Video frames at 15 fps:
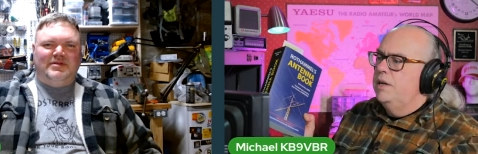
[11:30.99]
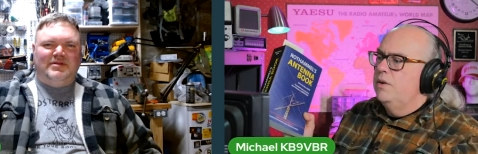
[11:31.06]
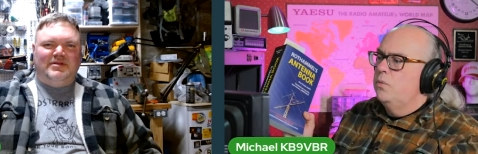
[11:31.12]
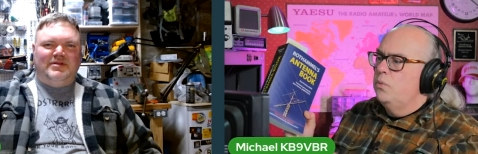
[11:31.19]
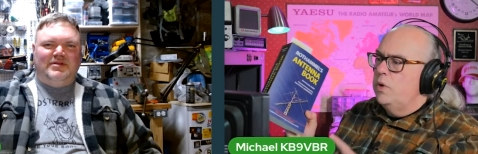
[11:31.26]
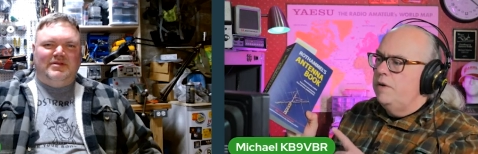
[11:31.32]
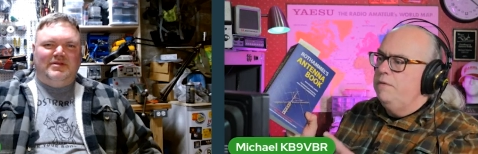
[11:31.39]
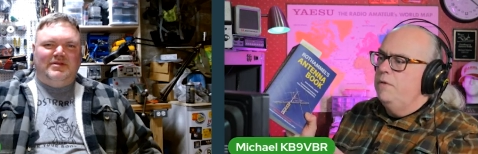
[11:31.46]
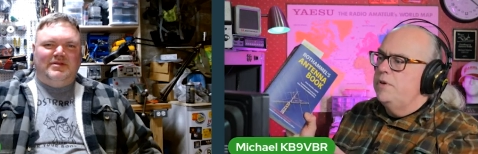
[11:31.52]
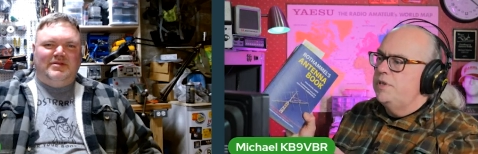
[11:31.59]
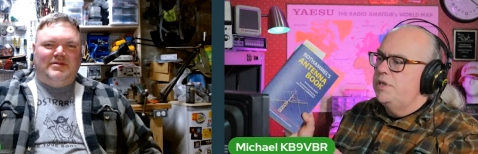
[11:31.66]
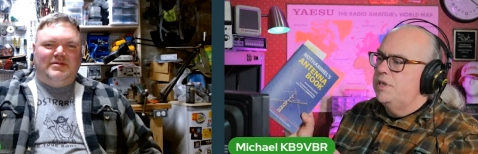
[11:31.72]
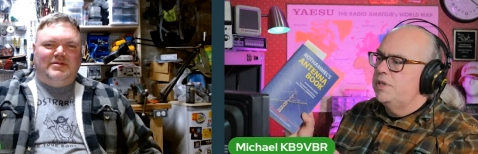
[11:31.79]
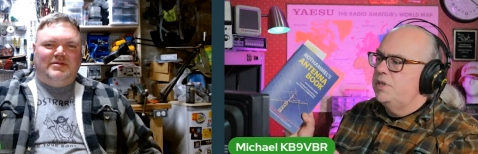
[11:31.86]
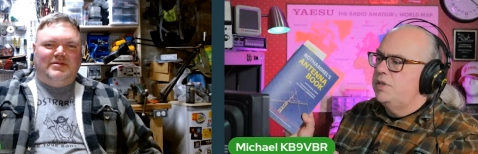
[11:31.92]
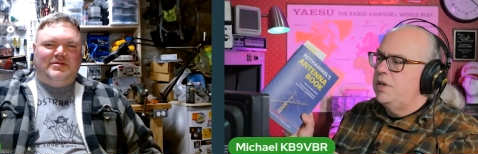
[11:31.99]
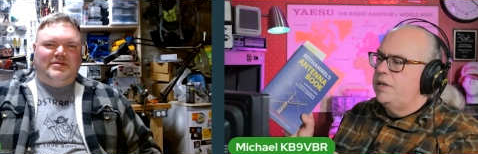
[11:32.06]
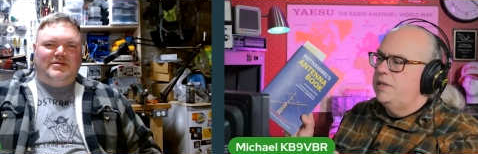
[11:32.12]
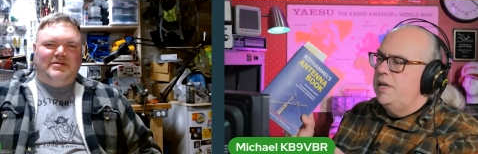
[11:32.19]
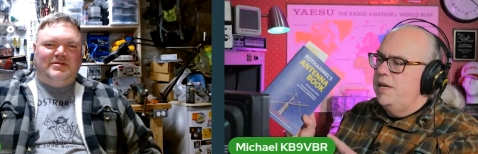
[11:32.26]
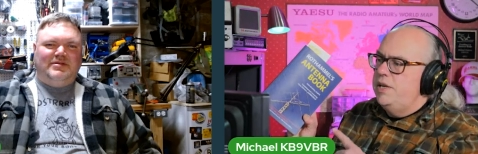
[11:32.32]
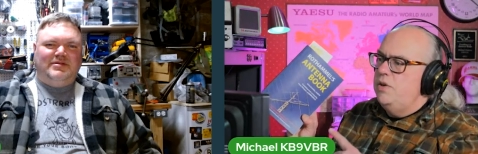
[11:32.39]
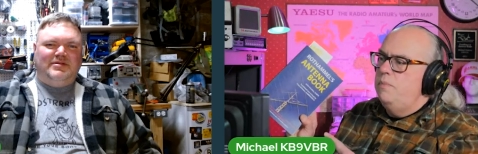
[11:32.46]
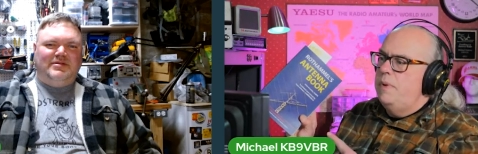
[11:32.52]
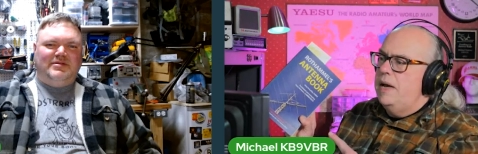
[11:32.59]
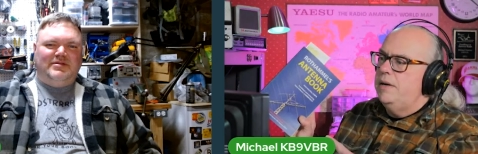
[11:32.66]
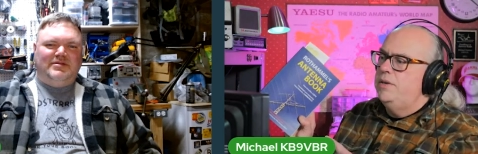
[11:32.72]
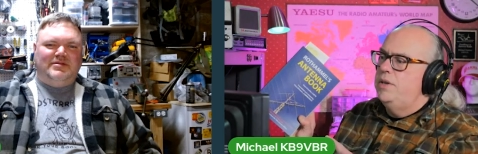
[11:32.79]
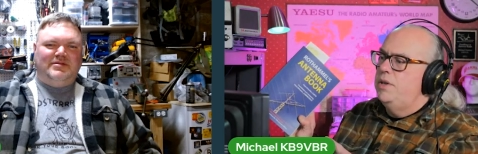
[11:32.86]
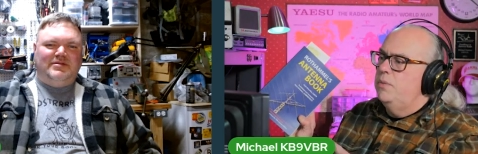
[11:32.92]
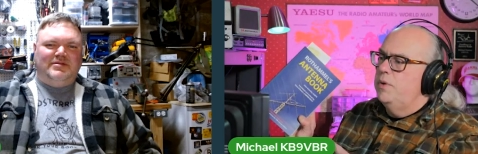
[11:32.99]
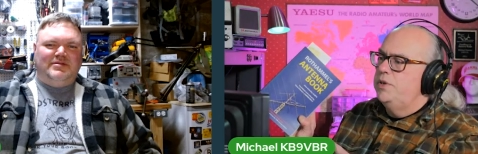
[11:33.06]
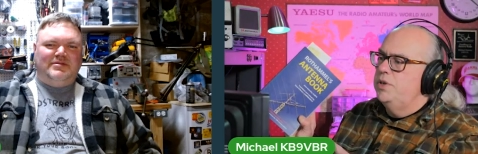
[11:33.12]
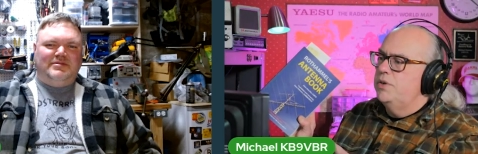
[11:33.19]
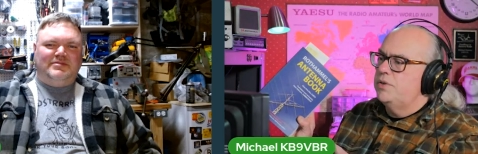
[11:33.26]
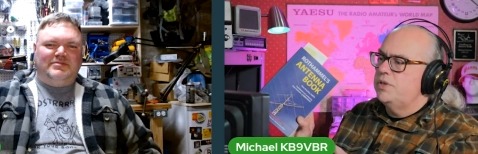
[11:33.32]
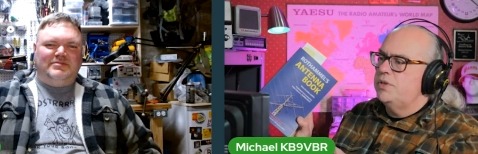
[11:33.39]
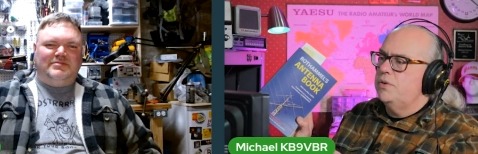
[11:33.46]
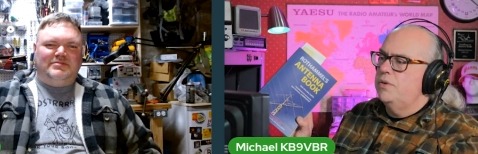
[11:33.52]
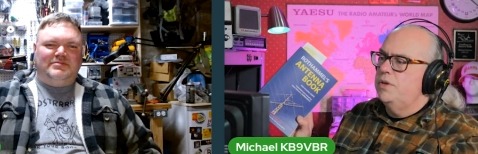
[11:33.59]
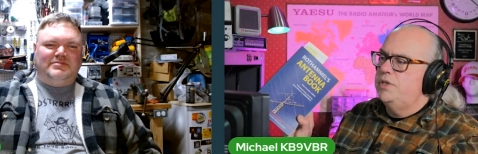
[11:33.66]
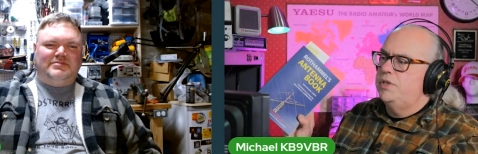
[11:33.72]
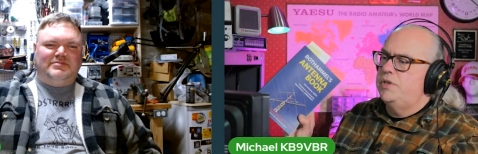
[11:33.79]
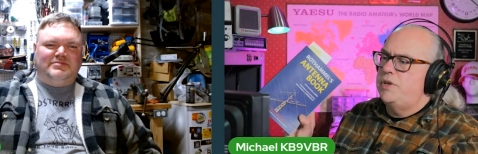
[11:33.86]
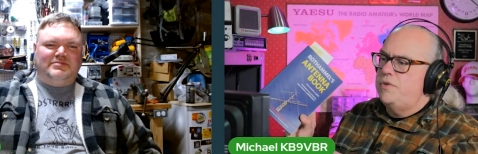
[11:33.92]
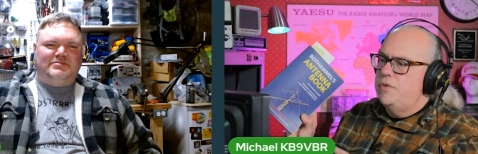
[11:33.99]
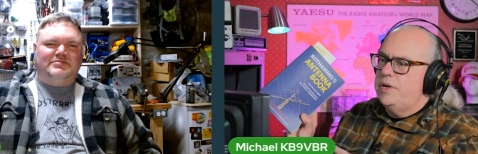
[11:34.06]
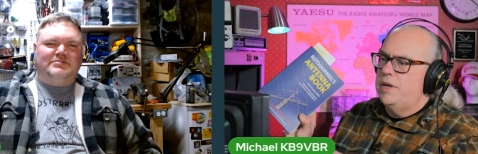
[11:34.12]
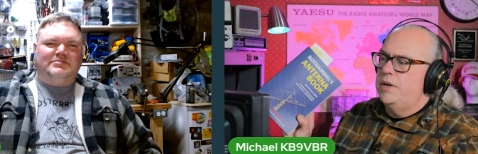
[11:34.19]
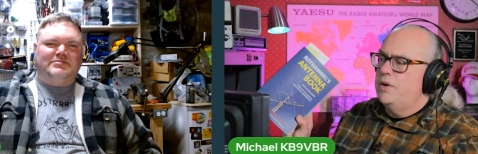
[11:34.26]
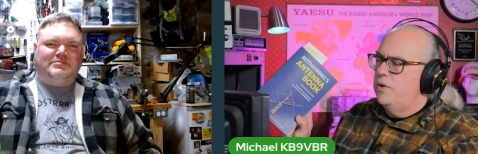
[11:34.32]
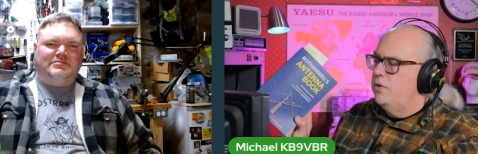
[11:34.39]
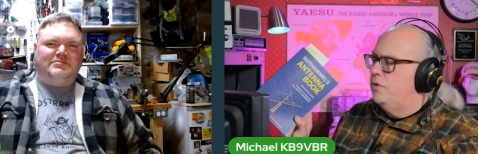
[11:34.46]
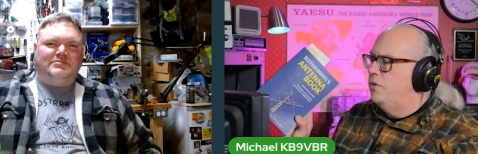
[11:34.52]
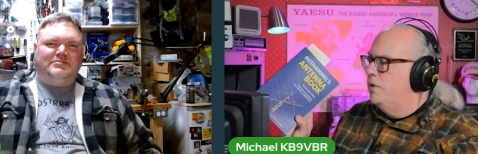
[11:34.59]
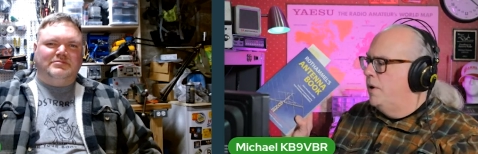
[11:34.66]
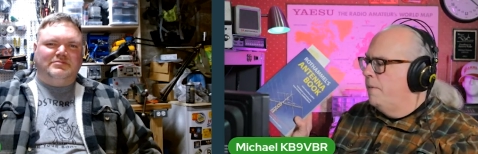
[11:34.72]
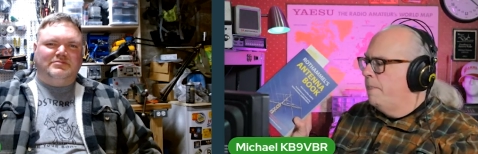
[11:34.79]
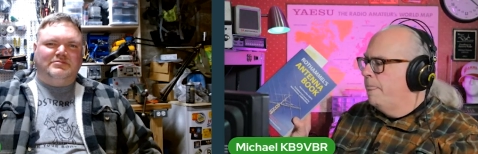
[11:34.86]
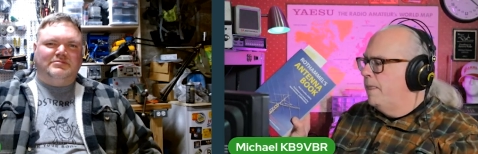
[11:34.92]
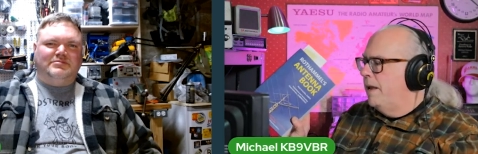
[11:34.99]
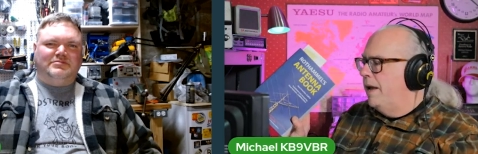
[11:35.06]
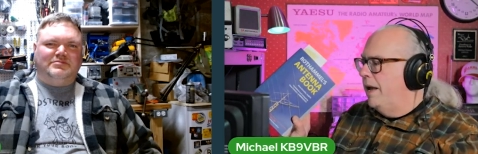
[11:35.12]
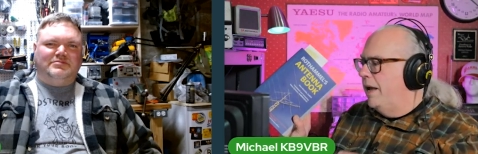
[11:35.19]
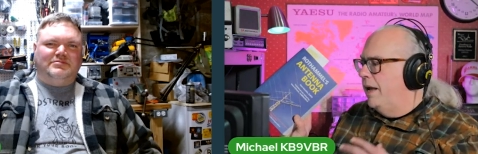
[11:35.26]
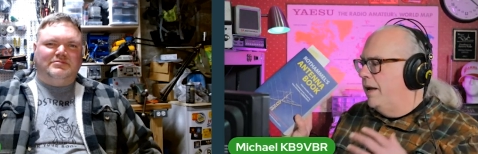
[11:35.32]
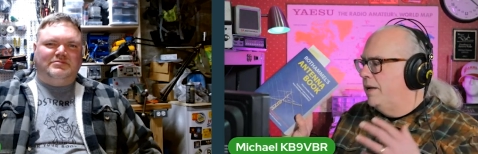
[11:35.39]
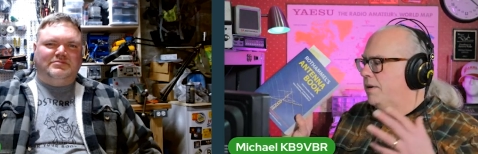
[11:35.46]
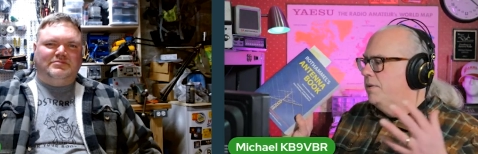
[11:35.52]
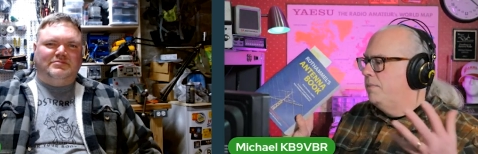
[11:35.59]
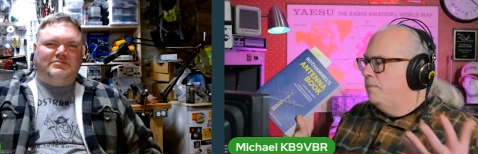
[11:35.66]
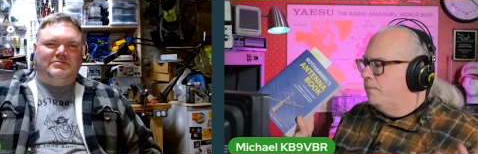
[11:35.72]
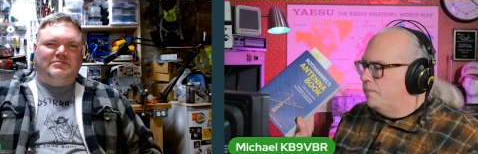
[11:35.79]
Speaker 1: references to take you back to the original source so you can go and